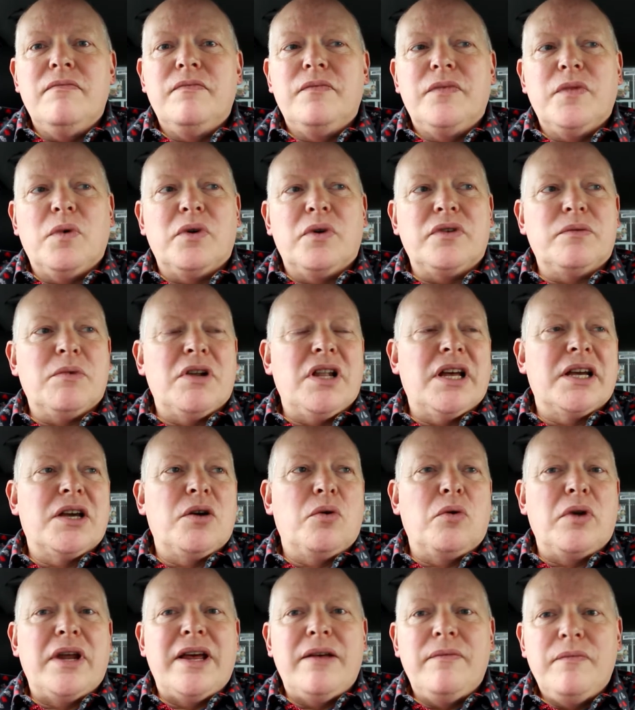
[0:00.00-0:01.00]
what will I
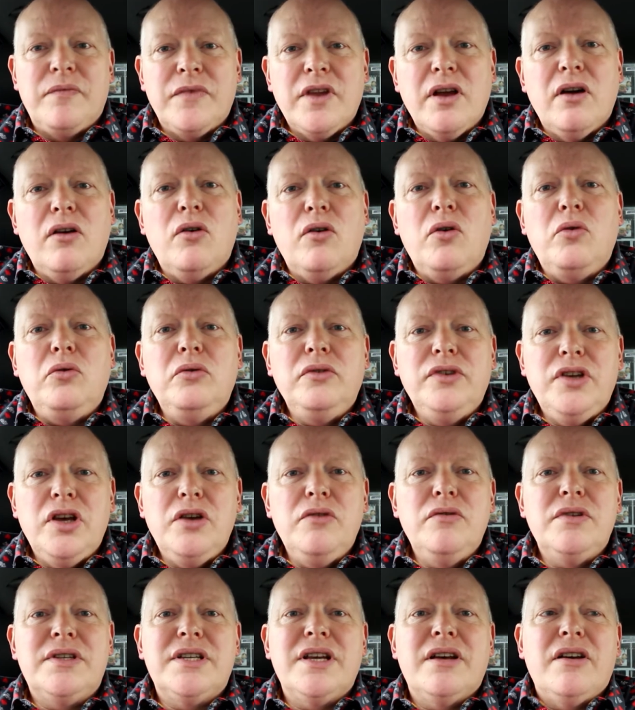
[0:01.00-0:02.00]
call it? All
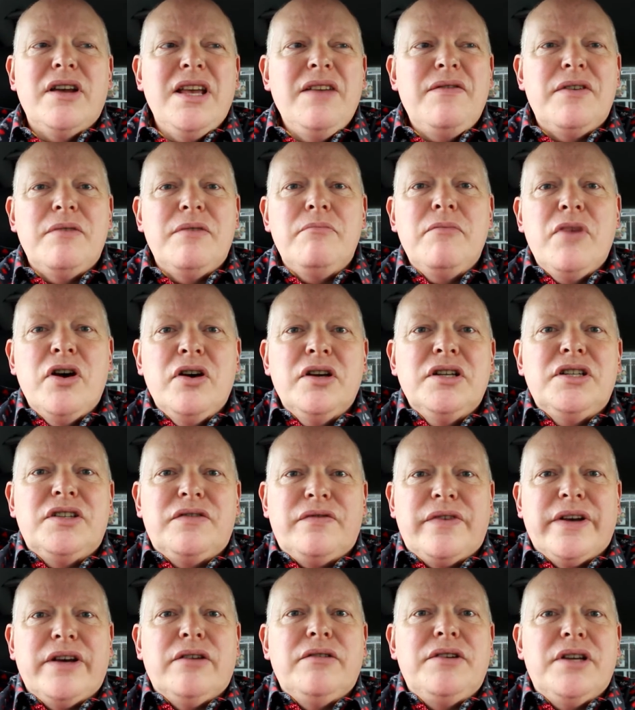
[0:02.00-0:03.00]
user, even merged
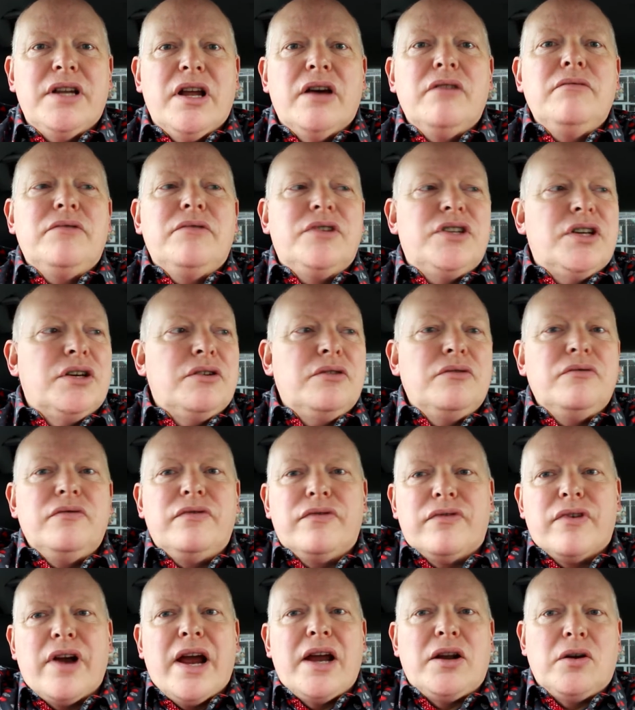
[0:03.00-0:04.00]
field, you know, to
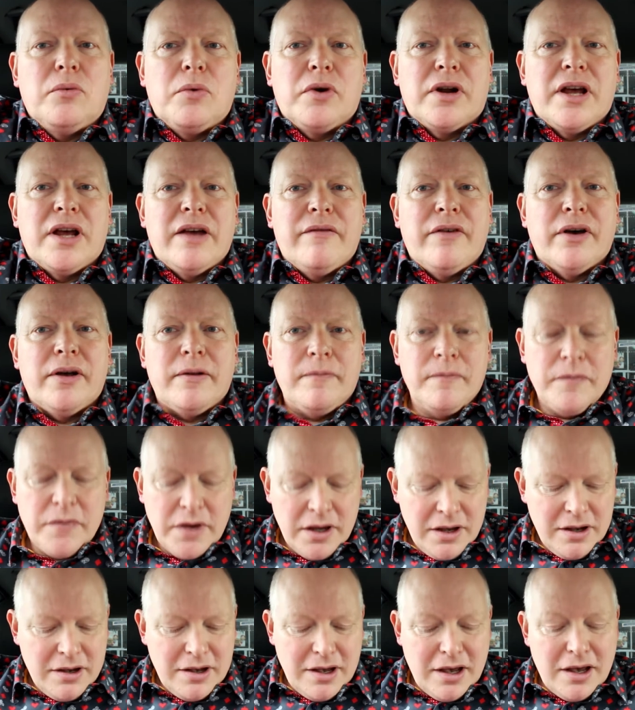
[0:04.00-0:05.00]
Fred or whatever,
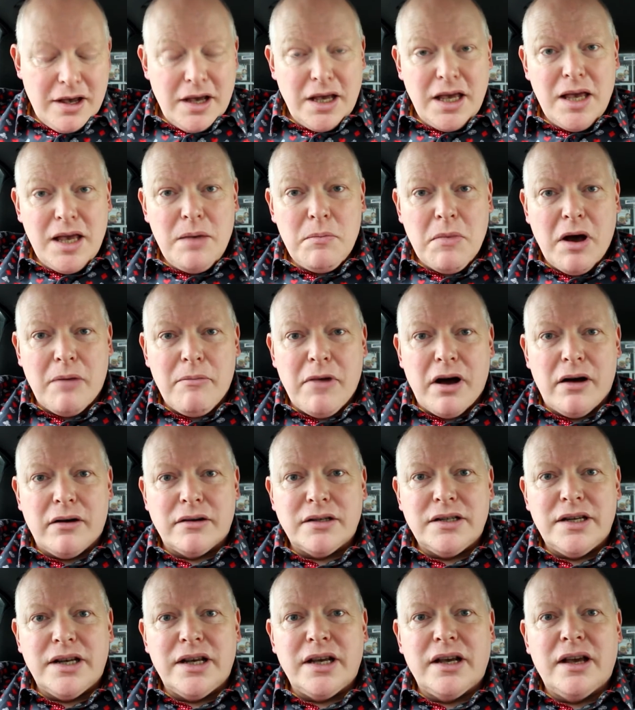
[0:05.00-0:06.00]
email
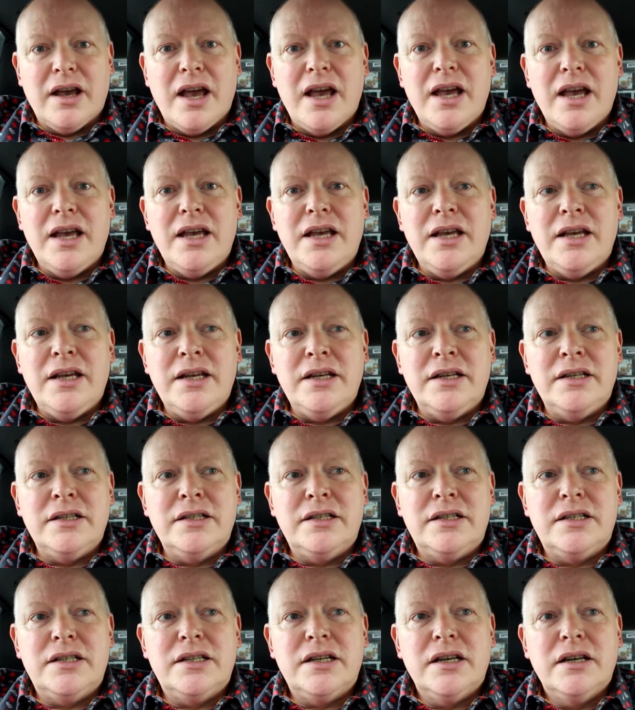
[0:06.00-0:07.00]
marketing
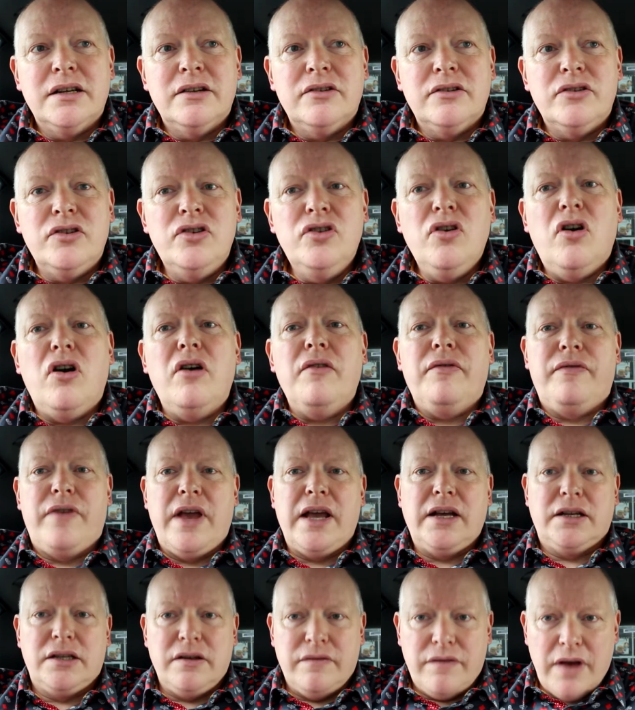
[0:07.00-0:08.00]
is not
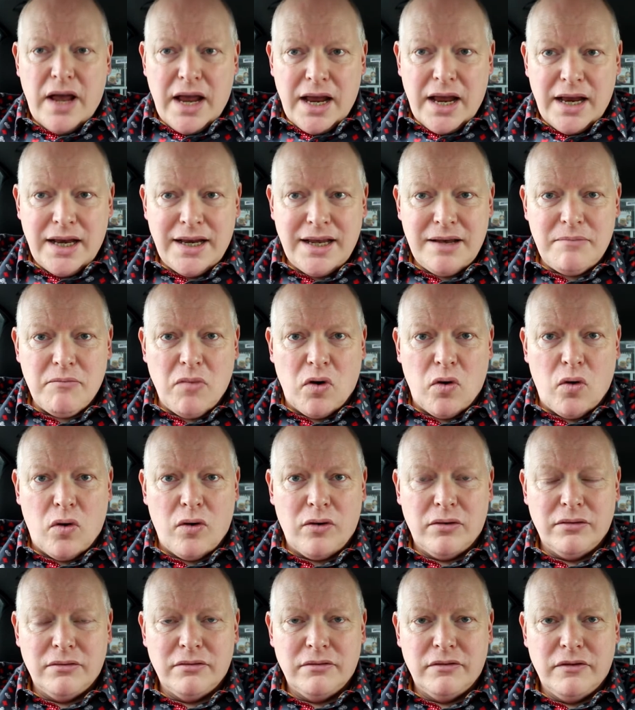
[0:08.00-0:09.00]
effective anymore
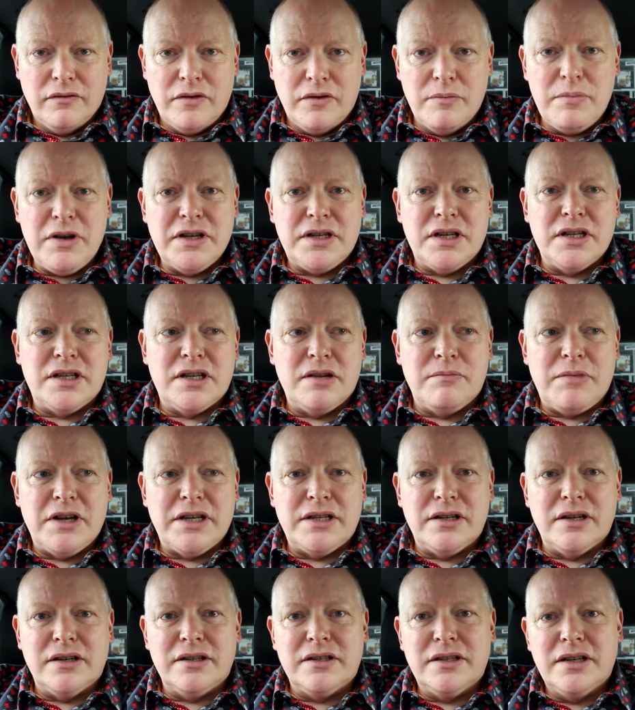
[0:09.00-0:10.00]
for business to
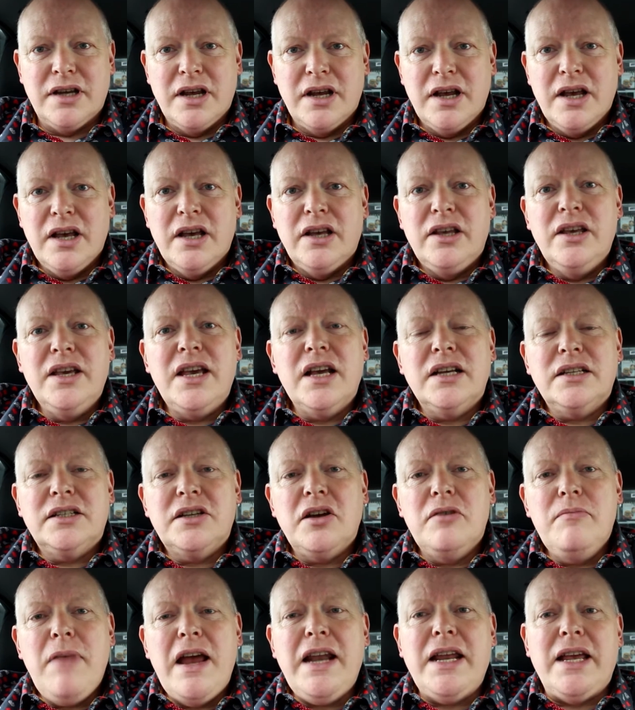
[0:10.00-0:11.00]
business. You get
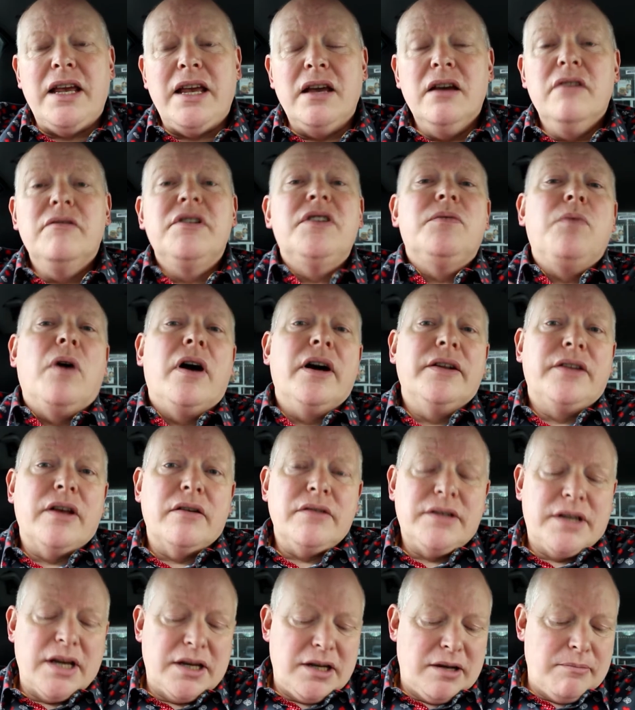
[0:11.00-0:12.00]
so many, which is why I
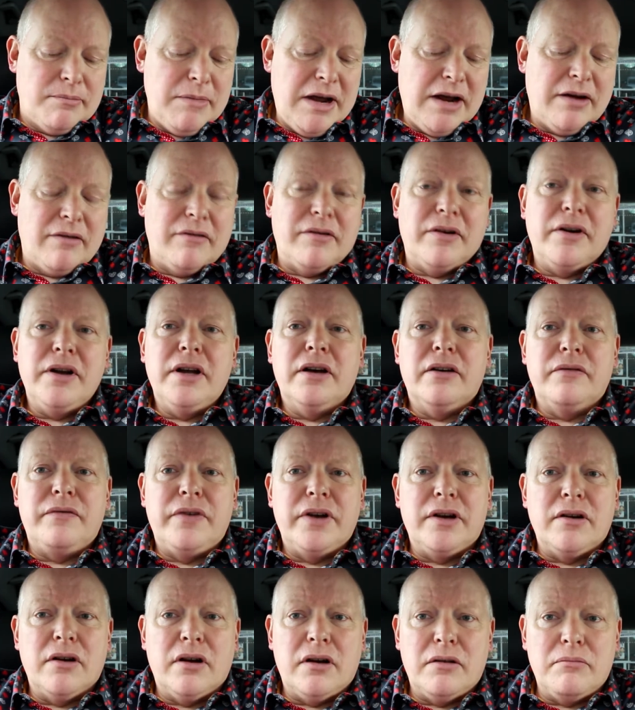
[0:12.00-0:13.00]
don't send them out, right? I
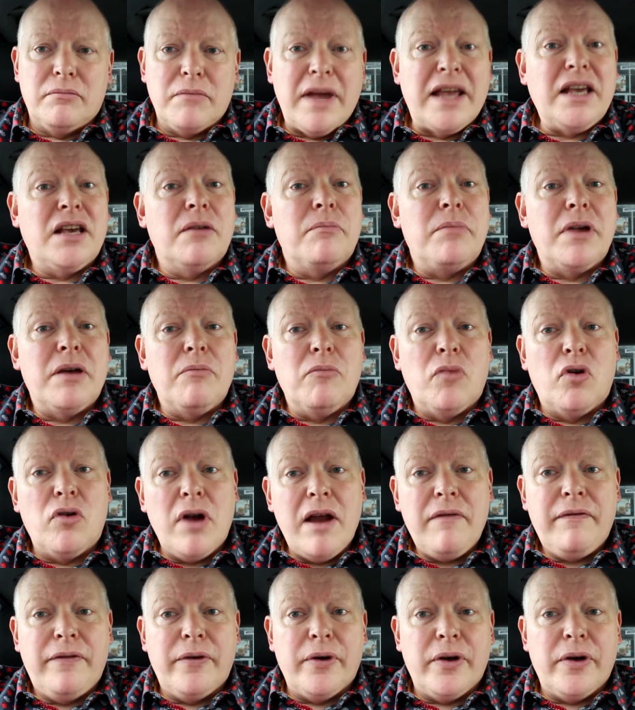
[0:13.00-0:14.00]
figure I'll make a bit more
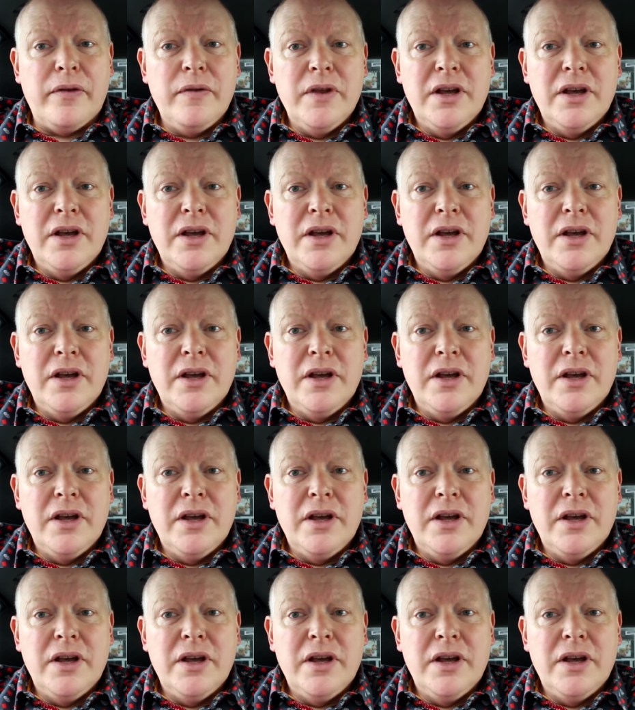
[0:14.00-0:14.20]
effort.